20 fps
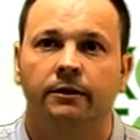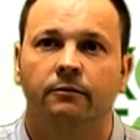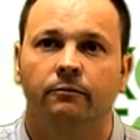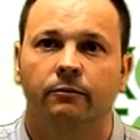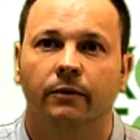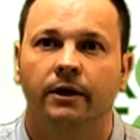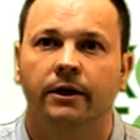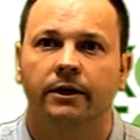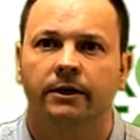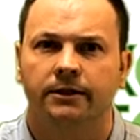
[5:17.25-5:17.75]

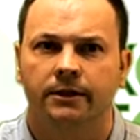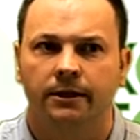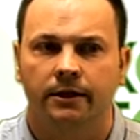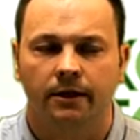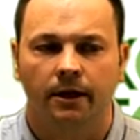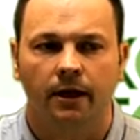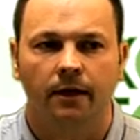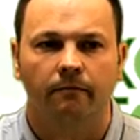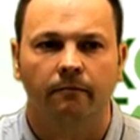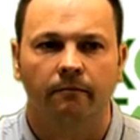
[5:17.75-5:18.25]
Whereas
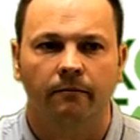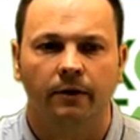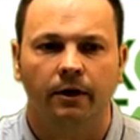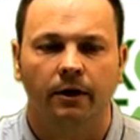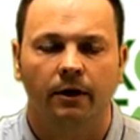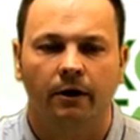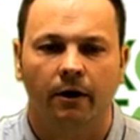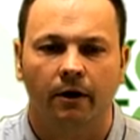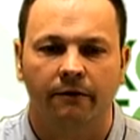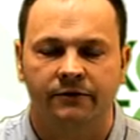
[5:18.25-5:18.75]

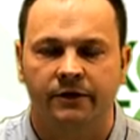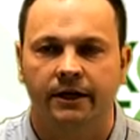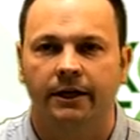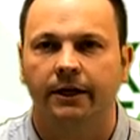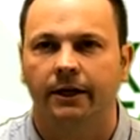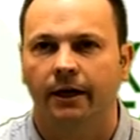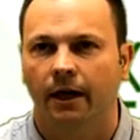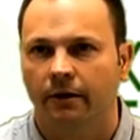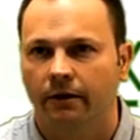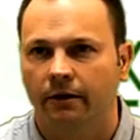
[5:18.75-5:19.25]
I've seen
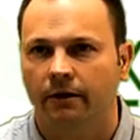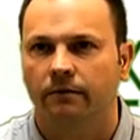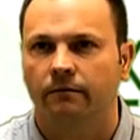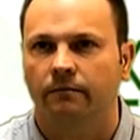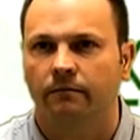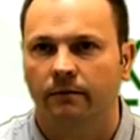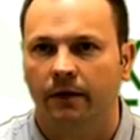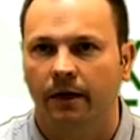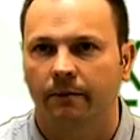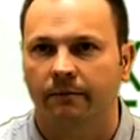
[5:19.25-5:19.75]
in other
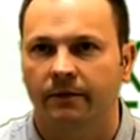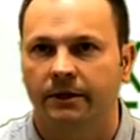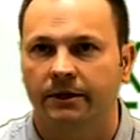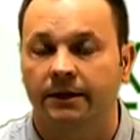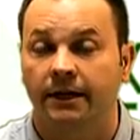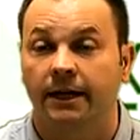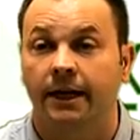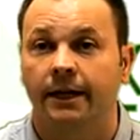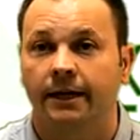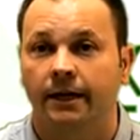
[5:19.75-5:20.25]
companies
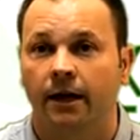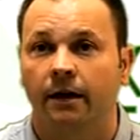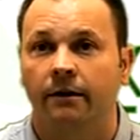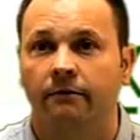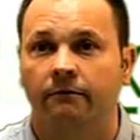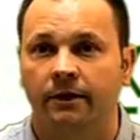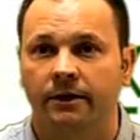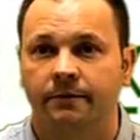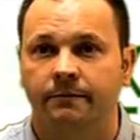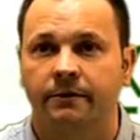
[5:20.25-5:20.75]
and
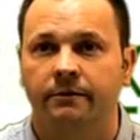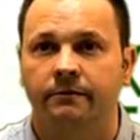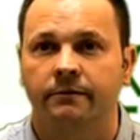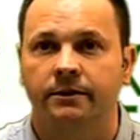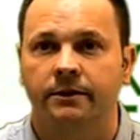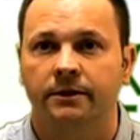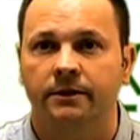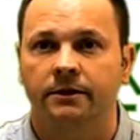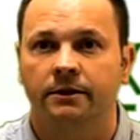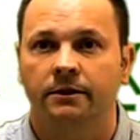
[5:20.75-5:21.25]
other
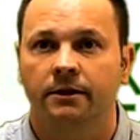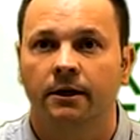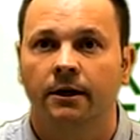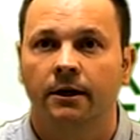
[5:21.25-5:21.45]
experiences,